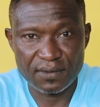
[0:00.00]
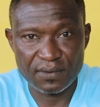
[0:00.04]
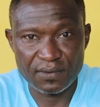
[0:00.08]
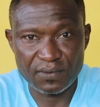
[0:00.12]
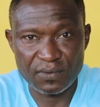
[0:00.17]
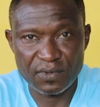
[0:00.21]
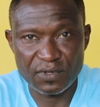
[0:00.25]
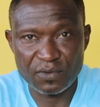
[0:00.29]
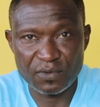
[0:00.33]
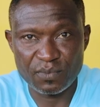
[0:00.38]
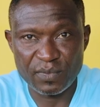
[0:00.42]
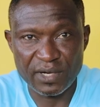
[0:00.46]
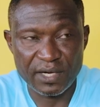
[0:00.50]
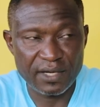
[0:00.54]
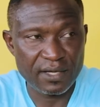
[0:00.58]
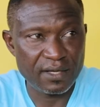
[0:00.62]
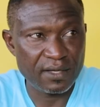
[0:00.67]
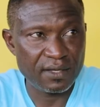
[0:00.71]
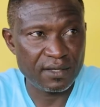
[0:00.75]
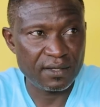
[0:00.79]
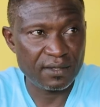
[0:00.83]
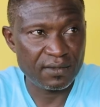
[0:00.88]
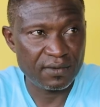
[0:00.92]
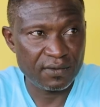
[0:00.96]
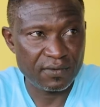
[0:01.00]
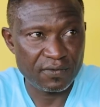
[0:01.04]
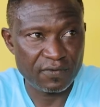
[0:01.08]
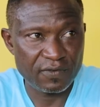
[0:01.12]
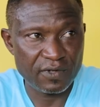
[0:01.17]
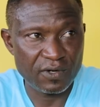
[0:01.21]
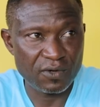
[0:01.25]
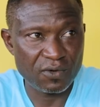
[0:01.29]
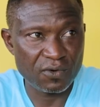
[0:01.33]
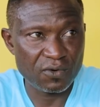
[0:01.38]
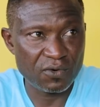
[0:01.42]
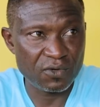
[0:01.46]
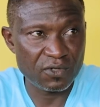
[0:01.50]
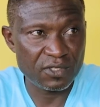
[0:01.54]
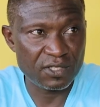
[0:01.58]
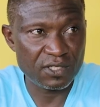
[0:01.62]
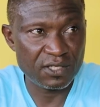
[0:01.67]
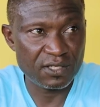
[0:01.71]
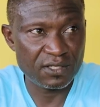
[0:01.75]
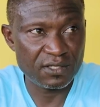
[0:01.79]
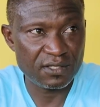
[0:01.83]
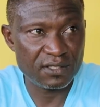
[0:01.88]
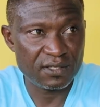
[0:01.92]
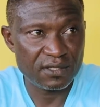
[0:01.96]
with my fellow
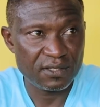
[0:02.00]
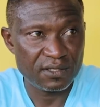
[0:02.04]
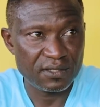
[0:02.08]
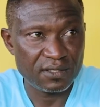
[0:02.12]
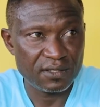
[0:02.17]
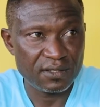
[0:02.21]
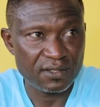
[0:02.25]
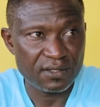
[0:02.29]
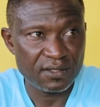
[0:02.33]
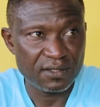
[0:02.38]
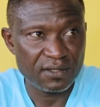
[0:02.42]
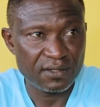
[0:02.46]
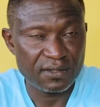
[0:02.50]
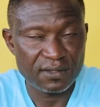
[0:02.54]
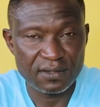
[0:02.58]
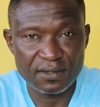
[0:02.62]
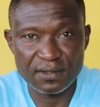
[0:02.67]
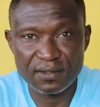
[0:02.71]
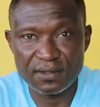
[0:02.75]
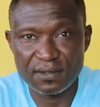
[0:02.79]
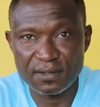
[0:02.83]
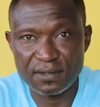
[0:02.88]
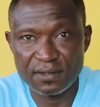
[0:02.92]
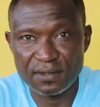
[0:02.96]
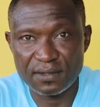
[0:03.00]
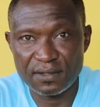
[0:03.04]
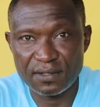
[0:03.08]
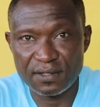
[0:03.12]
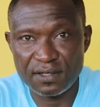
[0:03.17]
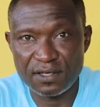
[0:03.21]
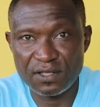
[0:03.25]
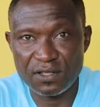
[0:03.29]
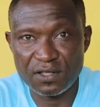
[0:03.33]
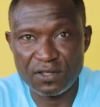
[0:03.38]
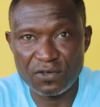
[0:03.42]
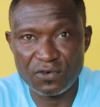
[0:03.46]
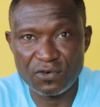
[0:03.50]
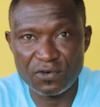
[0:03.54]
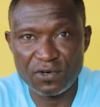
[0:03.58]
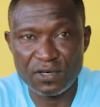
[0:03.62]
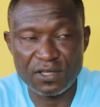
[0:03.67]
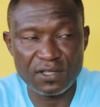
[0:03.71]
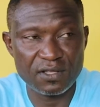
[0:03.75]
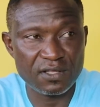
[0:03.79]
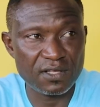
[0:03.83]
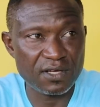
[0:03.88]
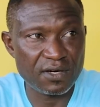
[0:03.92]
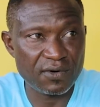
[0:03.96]
coaches. The decision
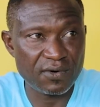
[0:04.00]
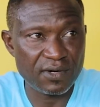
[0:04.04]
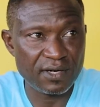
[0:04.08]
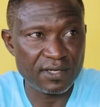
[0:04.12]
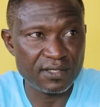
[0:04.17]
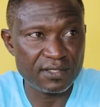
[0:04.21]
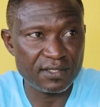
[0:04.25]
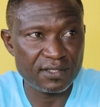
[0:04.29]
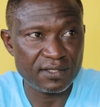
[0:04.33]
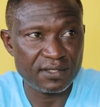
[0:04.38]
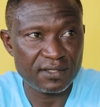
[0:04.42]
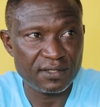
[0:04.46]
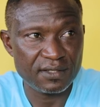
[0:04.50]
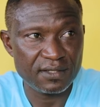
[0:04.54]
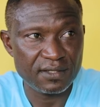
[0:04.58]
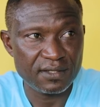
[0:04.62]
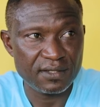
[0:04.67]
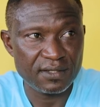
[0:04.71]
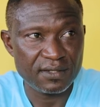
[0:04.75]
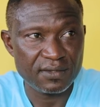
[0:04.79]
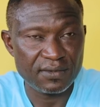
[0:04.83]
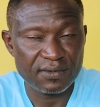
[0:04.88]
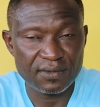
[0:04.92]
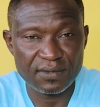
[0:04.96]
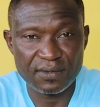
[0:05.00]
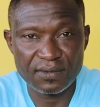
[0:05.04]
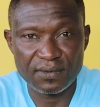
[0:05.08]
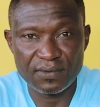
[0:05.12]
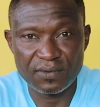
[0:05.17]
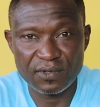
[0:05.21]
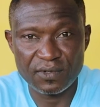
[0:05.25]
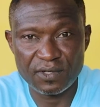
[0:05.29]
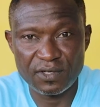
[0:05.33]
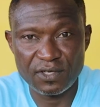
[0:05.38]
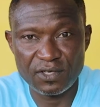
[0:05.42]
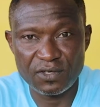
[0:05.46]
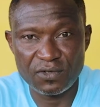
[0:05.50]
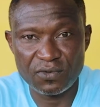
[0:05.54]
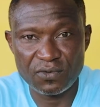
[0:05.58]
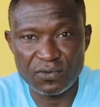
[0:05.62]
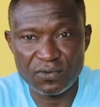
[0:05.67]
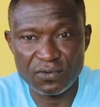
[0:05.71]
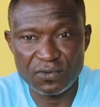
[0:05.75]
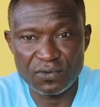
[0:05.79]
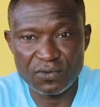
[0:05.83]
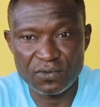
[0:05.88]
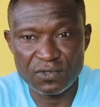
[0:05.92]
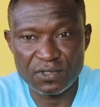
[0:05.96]
is ours. We need
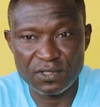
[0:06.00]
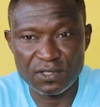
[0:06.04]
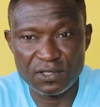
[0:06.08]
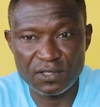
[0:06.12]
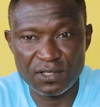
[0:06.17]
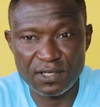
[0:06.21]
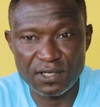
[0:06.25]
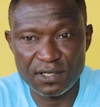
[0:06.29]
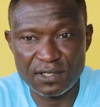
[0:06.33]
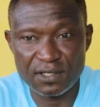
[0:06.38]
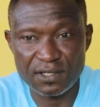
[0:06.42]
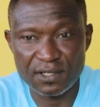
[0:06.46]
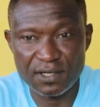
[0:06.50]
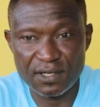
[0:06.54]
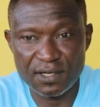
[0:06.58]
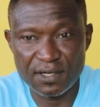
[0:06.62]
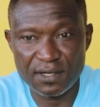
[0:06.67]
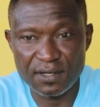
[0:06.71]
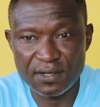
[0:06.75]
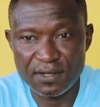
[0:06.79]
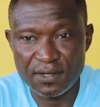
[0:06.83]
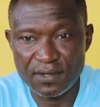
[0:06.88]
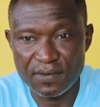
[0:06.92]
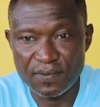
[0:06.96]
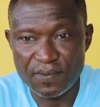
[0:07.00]
to see that